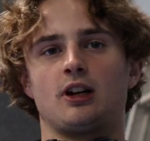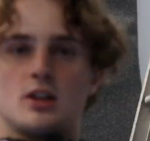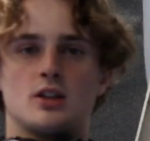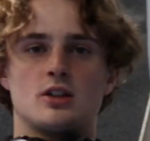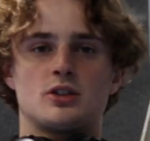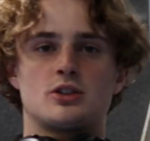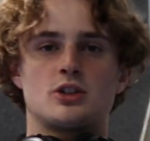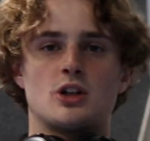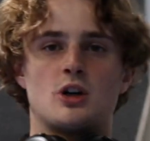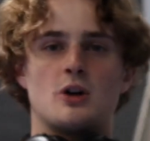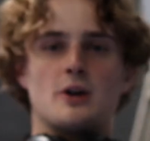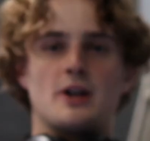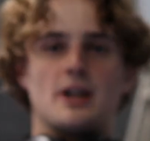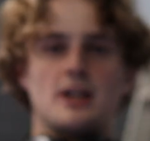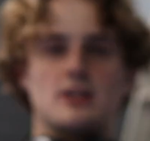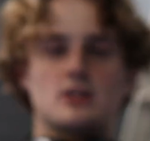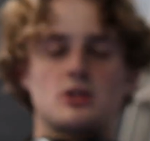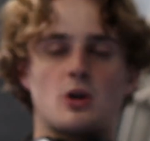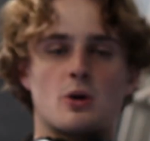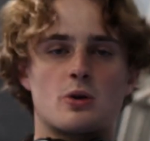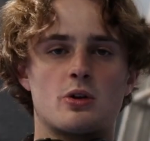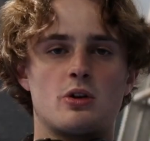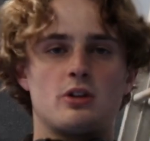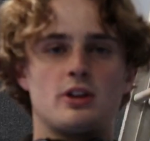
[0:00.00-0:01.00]
So in
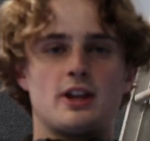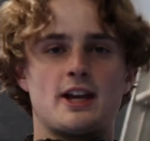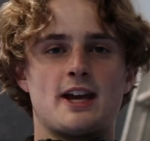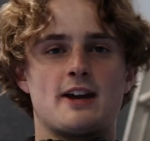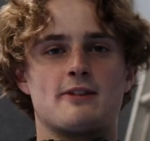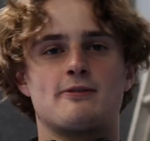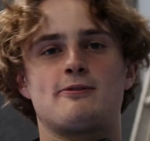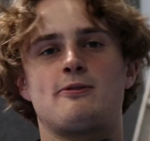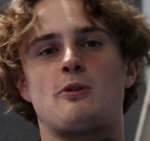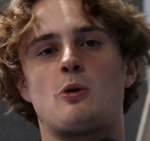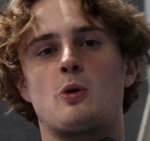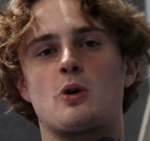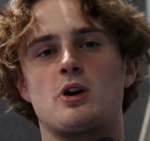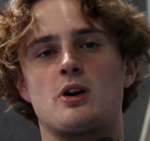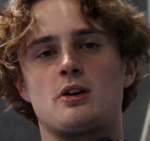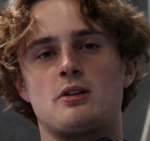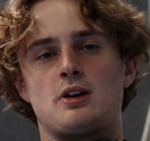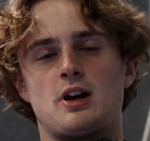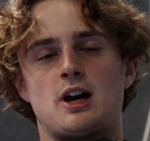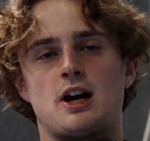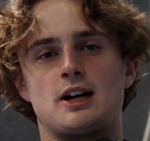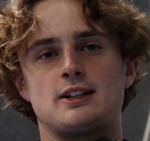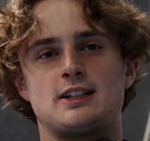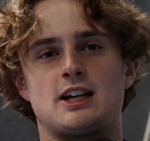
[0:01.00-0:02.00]
total, they have 4
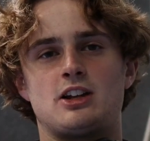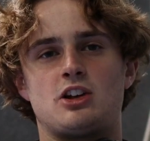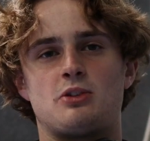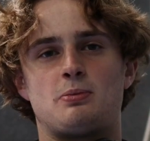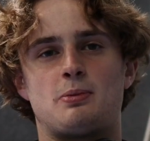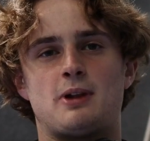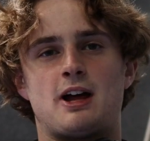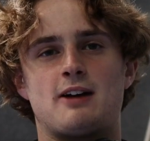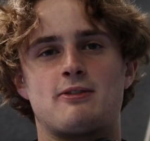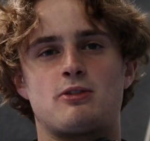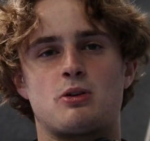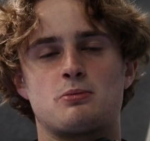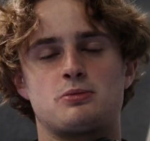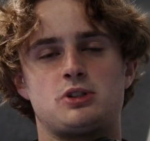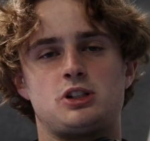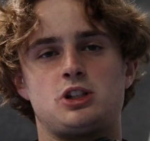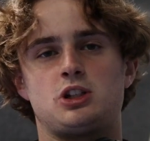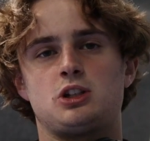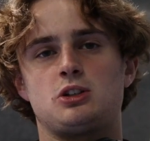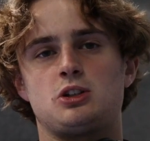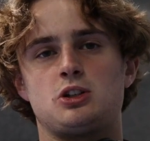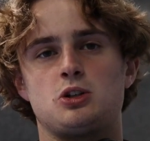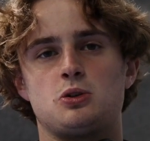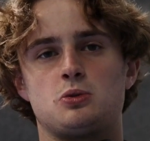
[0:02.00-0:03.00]
deadlift platforms that you
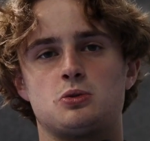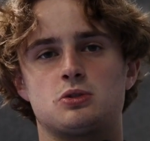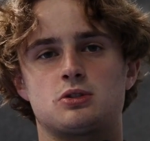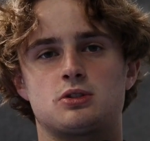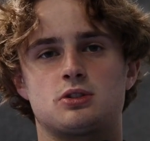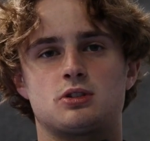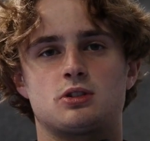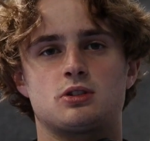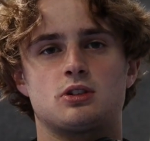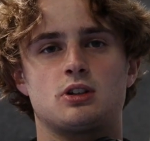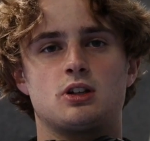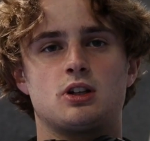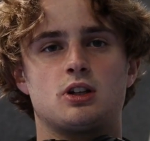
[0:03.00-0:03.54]
can use,